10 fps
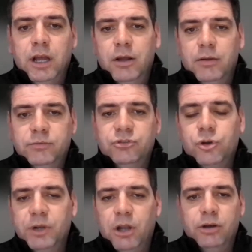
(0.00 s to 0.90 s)
to
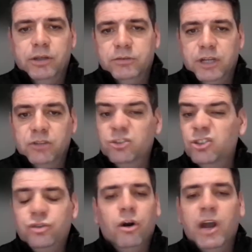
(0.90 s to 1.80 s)
come along and
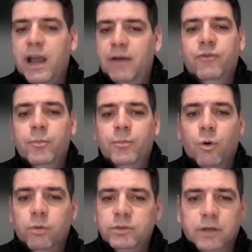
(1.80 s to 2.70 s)
just try out
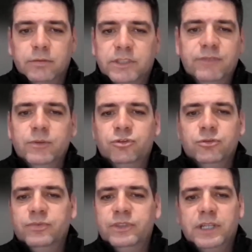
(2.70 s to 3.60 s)
football, you know, give them
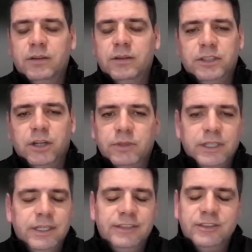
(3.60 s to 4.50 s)
something that, you know,
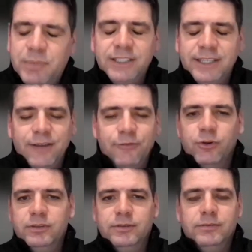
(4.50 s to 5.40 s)
is a bit
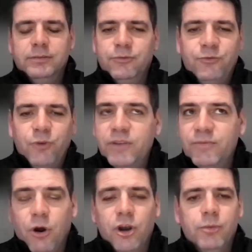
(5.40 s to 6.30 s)
different, fun
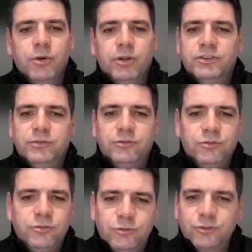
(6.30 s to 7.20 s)
environment,
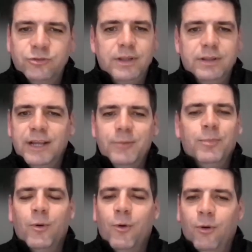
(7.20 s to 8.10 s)
just get a
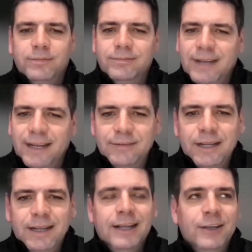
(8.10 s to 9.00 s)
ball. And
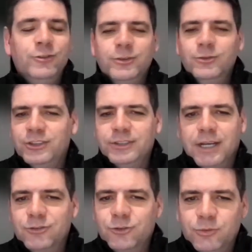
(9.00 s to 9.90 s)
as soon as you do
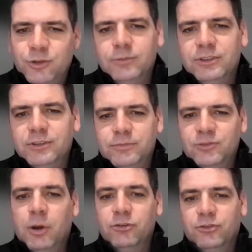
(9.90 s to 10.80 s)
that, sometimes there's
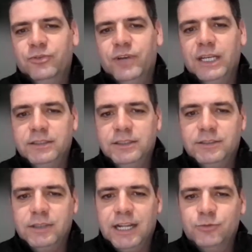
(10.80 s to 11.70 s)
smiles on
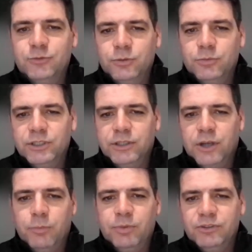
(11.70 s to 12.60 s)
faces, and that's what we're
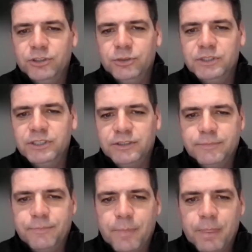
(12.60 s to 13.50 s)
hoping to do with this.